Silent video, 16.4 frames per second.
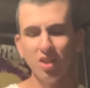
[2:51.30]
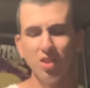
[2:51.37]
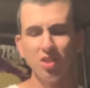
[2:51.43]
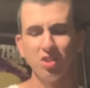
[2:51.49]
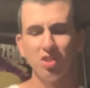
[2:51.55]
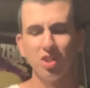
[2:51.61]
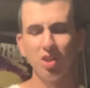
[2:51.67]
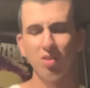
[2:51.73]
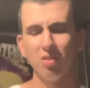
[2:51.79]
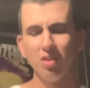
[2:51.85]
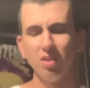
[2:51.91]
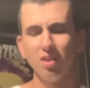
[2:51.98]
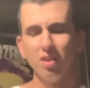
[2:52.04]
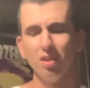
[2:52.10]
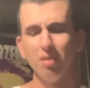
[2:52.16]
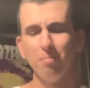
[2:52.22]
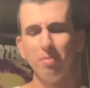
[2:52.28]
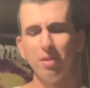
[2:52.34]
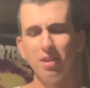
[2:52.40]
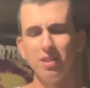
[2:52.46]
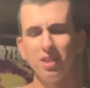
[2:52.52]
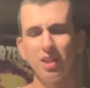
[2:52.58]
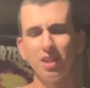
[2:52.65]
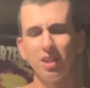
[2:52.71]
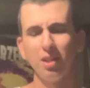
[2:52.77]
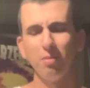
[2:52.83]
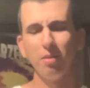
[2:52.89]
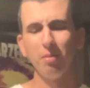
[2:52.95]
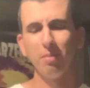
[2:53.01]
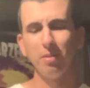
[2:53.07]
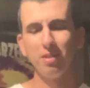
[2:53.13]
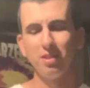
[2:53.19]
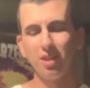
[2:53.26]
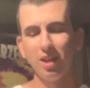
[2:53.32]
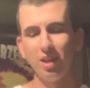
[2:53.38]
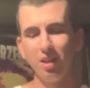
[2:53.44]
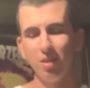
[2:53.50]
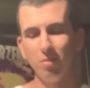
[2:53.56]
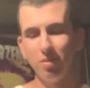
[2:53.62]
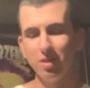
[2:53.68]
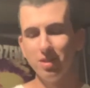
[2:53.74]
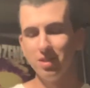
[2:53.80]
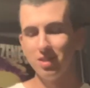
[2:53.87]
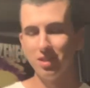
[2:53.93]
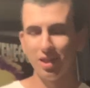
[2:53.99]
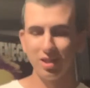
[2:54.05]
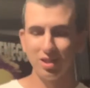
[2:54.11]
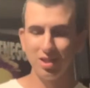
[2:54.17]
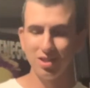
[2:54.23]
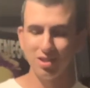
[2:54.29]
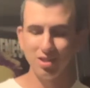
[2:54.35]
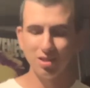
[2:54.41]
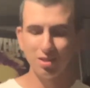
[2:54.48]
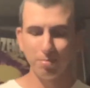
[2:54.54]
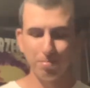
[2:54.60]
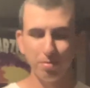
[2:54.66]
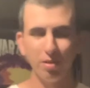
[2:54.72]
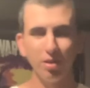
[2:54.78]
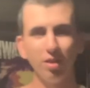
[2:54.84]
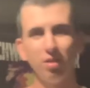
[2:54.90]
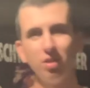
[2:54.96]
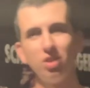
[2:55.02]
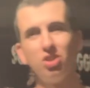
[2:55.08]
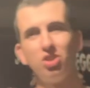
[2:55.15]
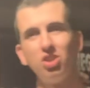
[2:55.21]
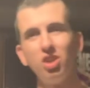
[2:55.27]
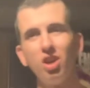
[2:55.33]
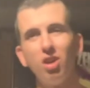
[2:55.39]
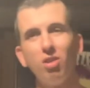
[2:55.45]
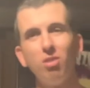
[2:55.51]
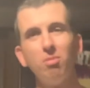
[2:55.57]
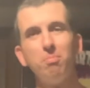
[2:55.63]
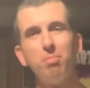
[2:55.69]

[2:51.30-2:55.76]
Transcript: So, basically what I'm going to tell you is, is that this is a pretty good show,